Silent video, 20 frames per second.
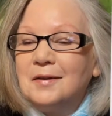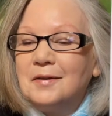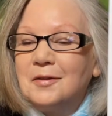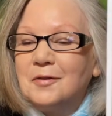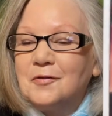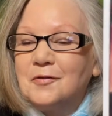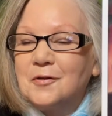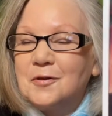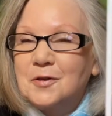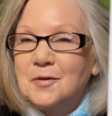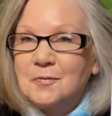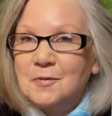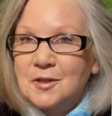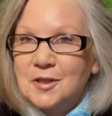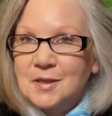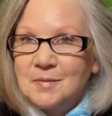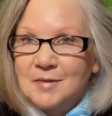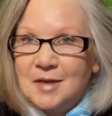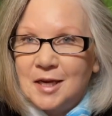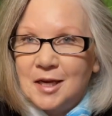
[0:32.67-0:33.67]
the first
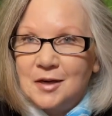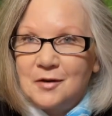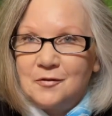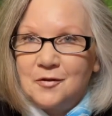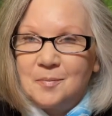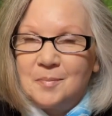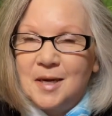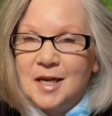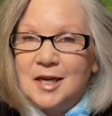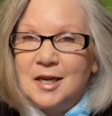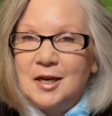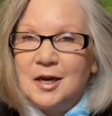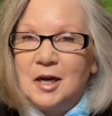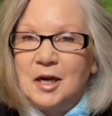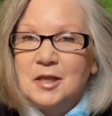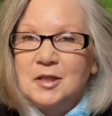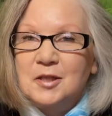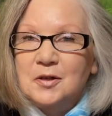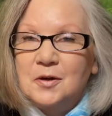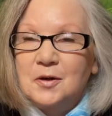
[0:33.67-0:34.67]
words I'm getting from my
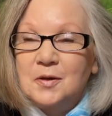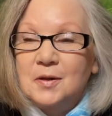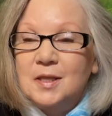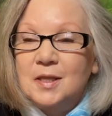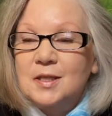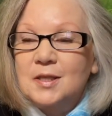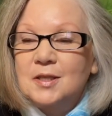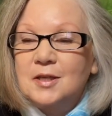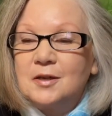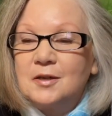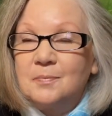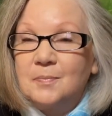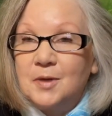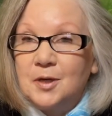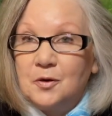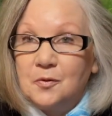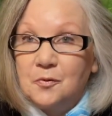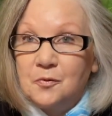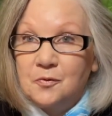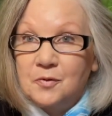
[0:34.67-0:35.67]
guides are, this could have
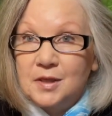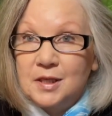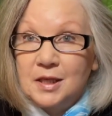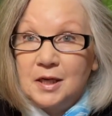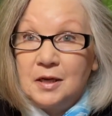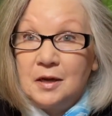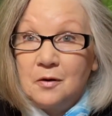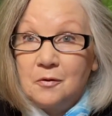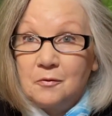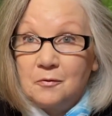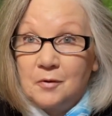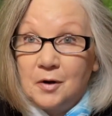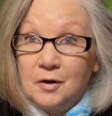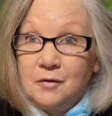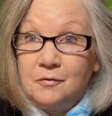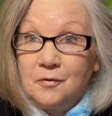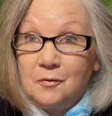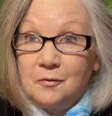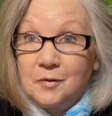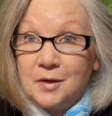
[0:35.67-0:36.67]
been a really
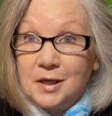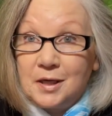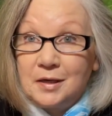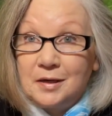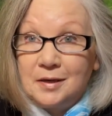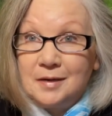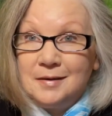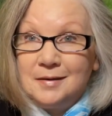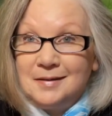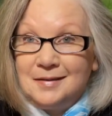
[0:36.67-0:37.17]
rough week.